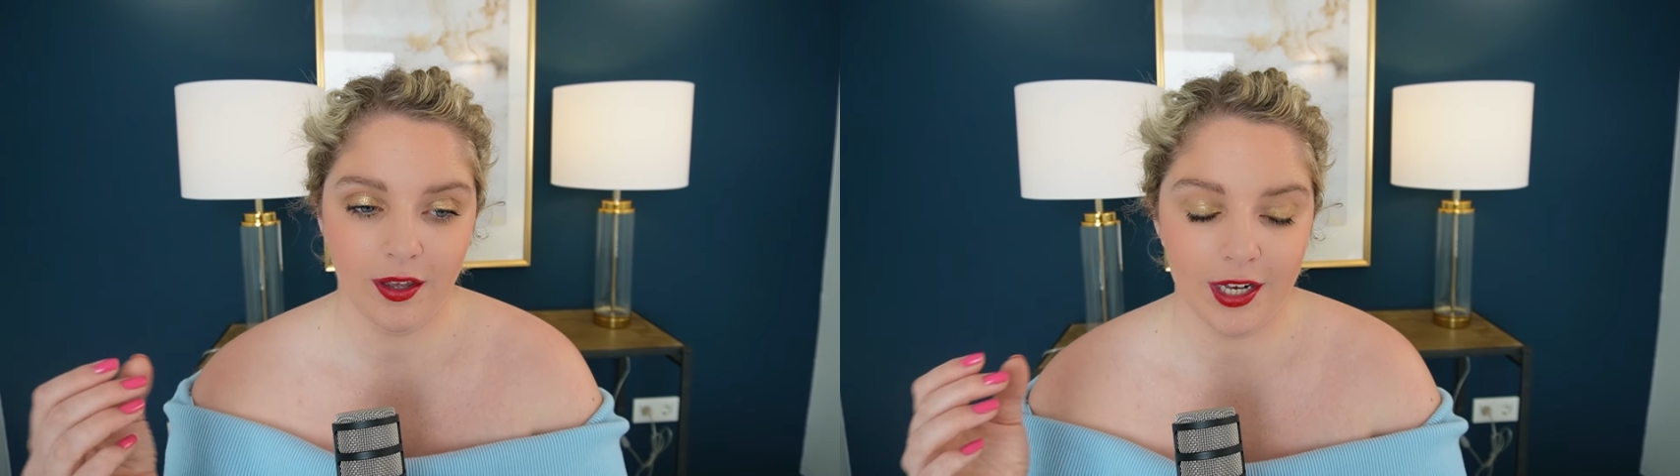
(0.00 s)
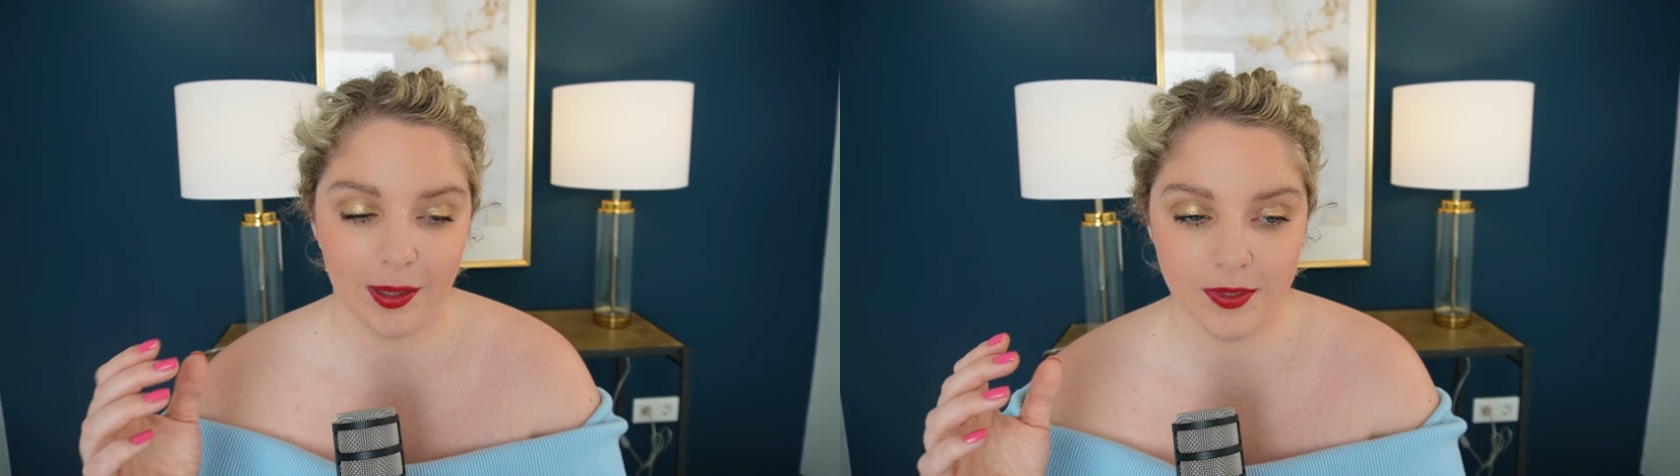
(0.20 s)

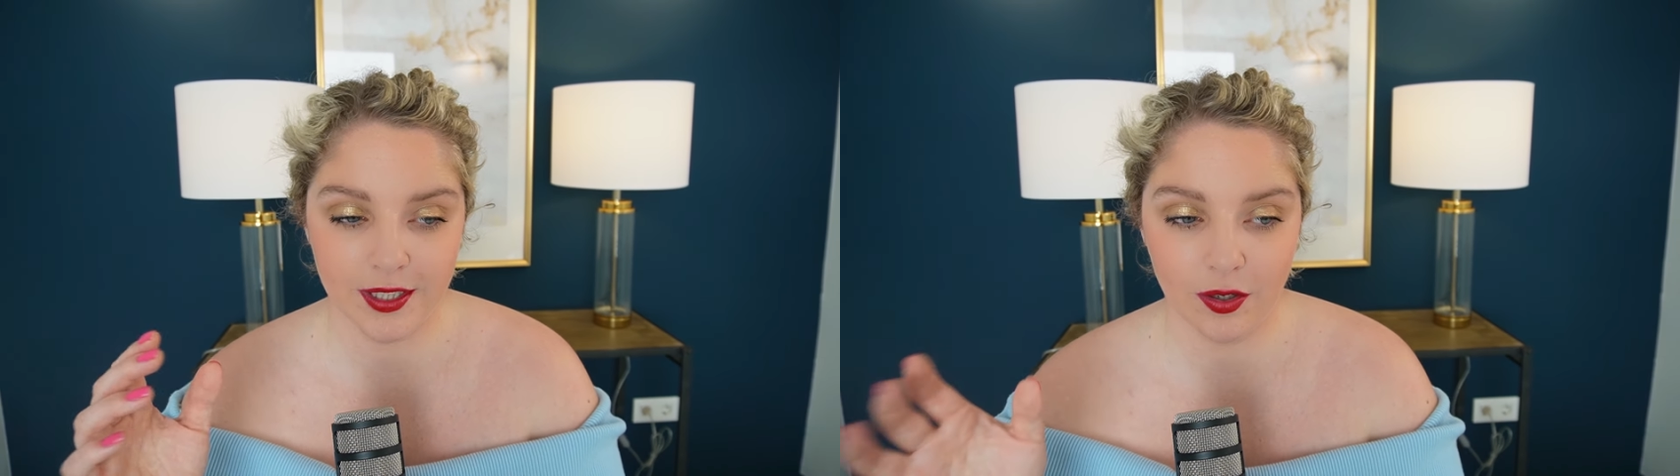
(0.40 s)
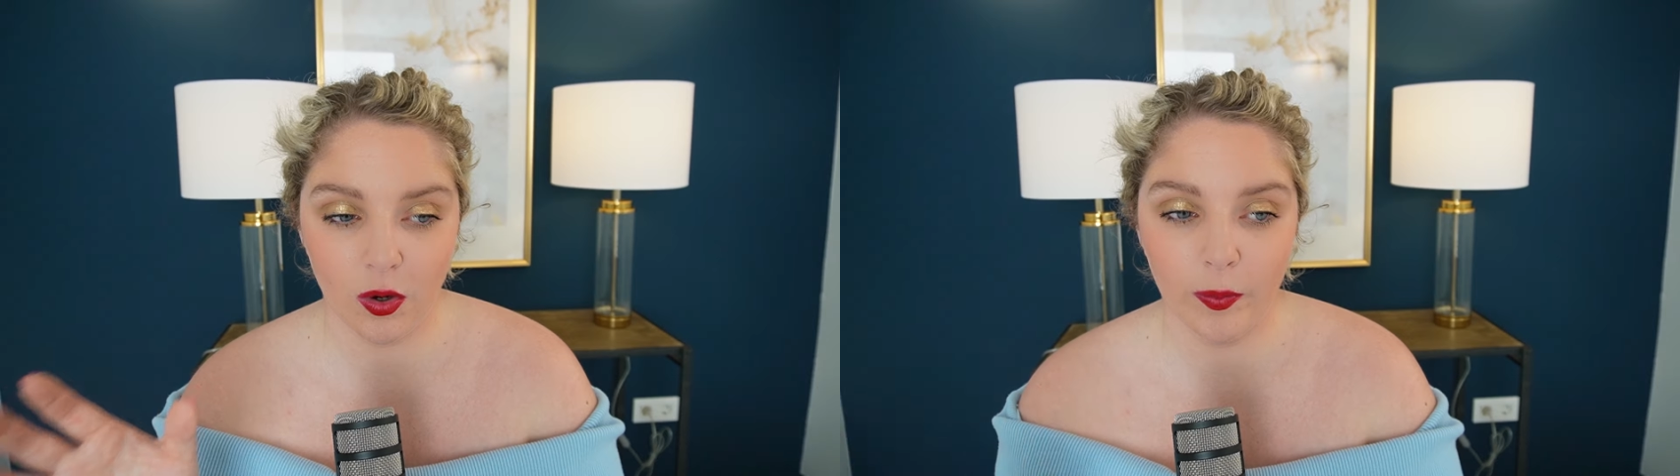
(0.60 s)
And I was
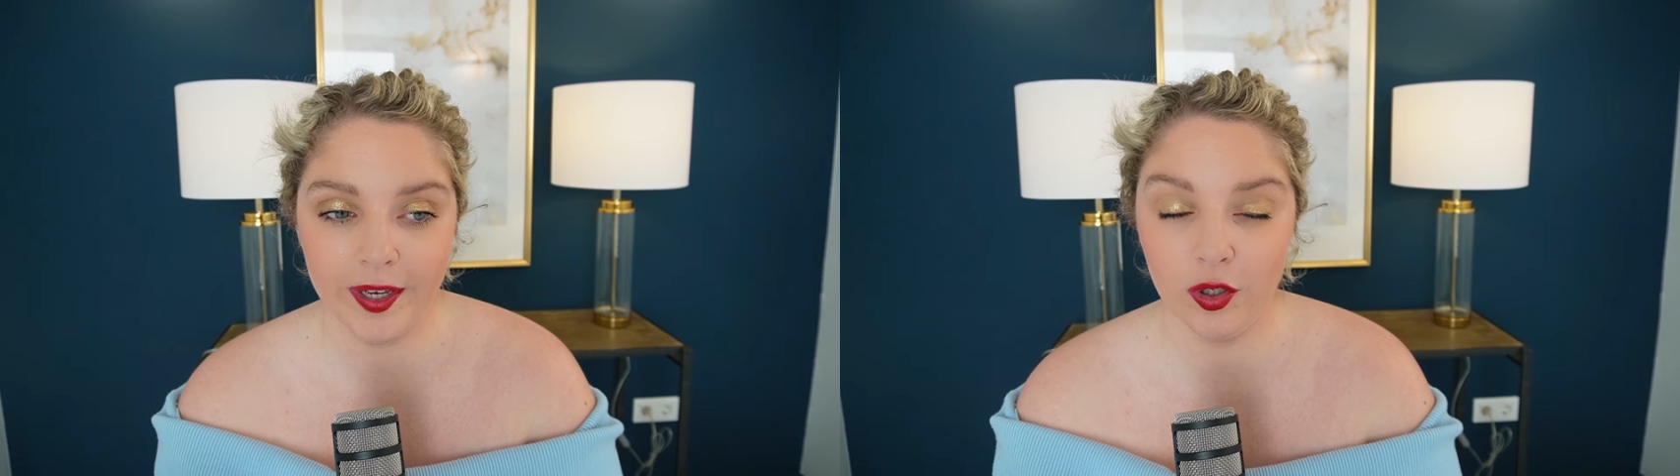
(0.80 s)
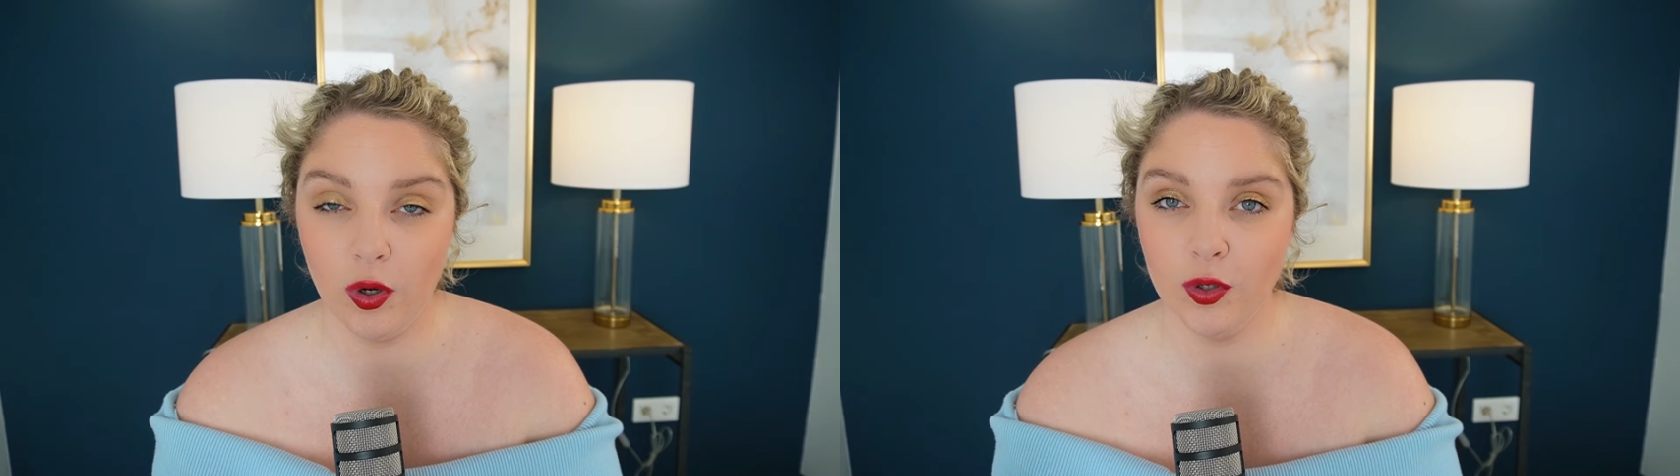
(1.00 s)
like, oh
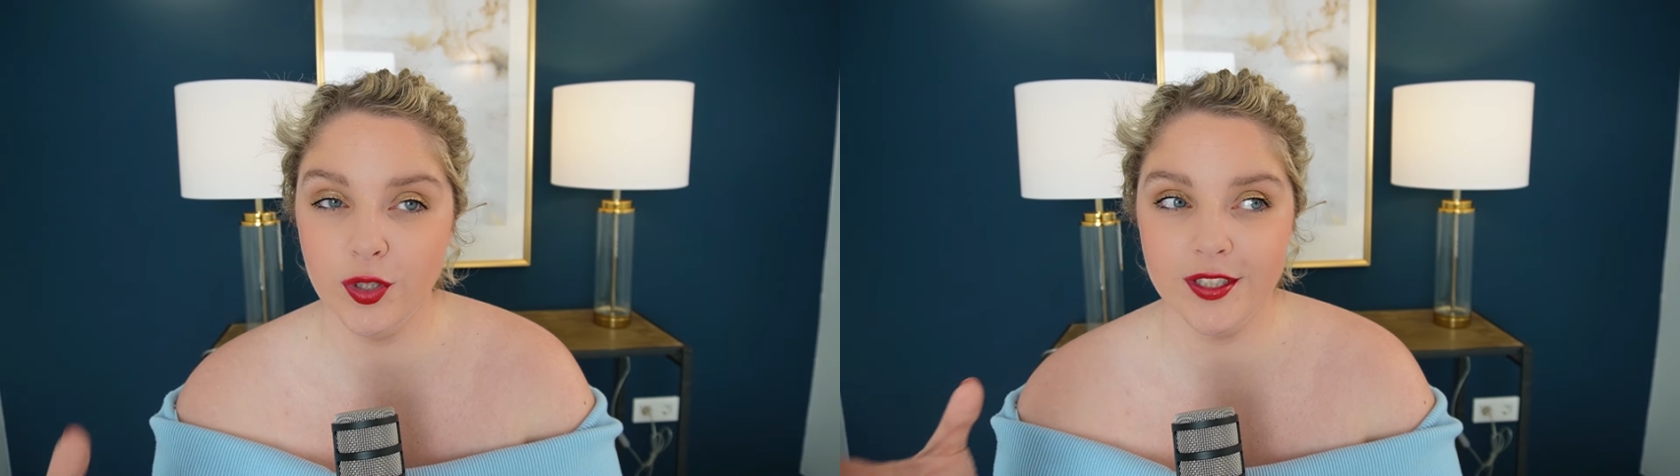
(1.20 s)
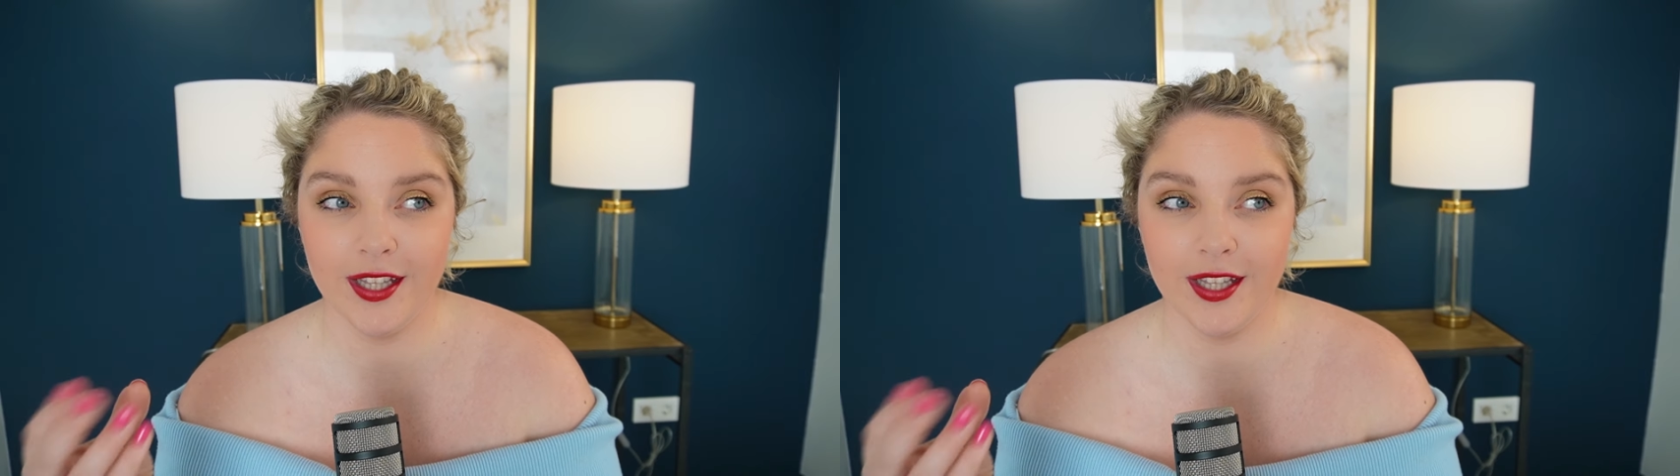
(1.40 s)
my God,